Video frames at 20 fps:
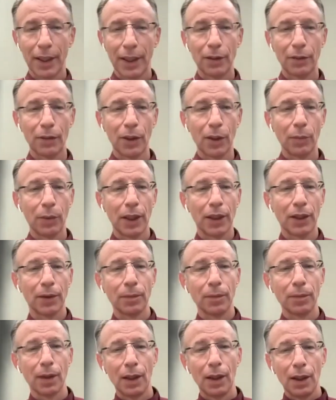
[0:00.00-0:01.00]
Thank you very much.
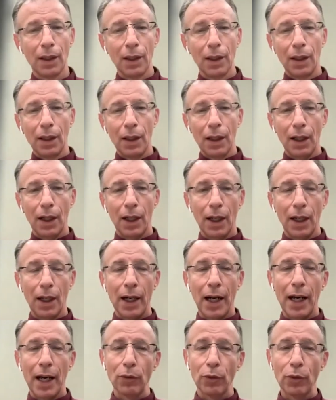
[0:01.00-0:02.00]

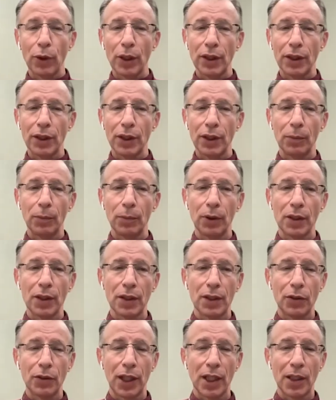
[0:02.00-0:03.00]
I have a question here about
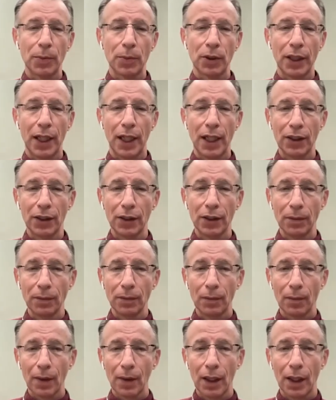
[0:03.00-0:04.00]
transportation.
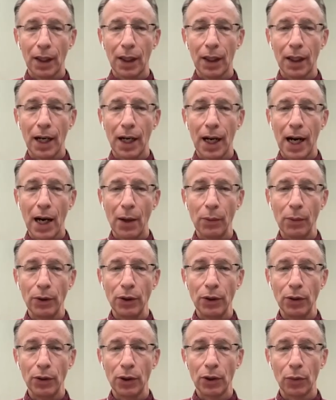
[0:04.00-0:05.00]
How
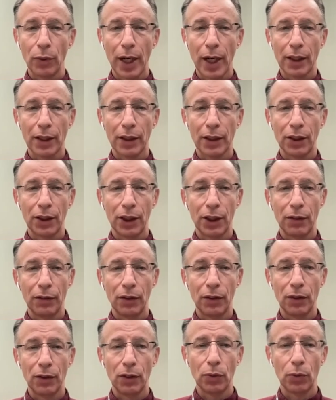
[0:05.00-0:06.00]
would you direct a
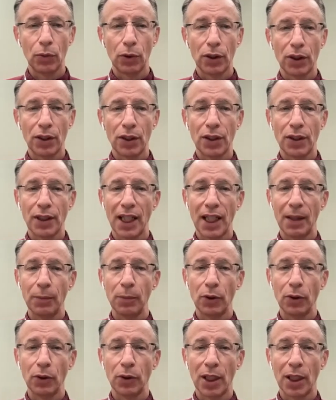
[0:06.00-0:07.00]
shift towards
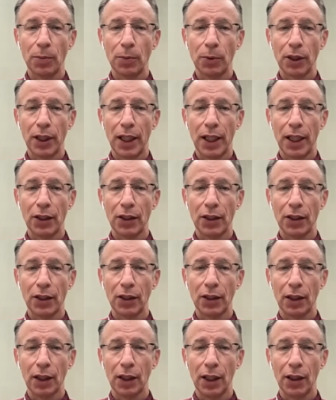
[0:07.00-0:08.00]
sustainable transportation
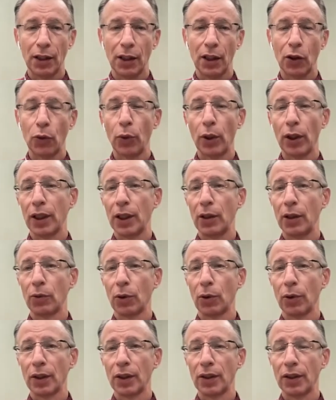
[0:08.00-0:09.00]
in our quickly
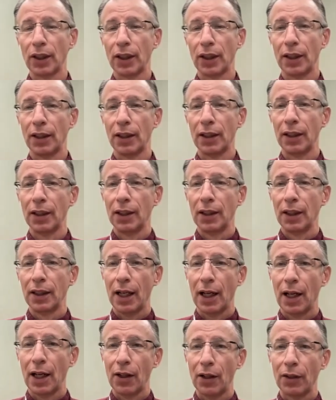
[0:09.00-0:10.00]
growing city?
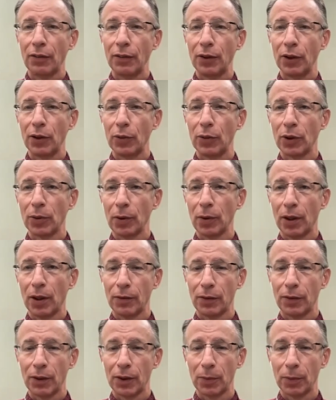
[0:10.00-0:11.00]
Allan, if you could
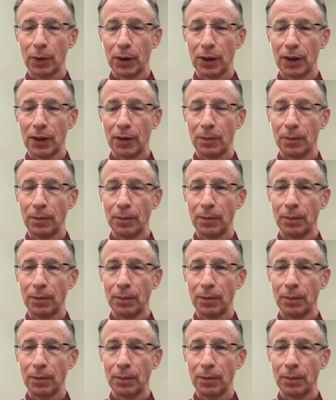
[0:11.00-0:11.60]
respond first, please.